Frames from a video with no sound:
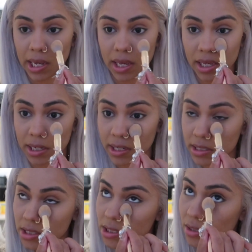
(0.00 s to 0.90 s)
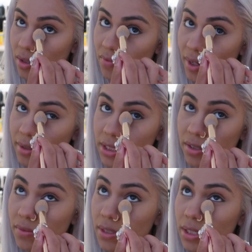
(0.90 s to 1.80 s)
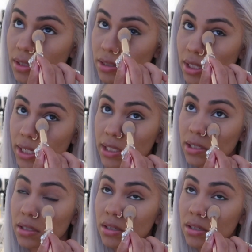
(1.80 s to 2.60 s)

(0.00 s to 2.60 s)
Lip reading: and it's very different. Like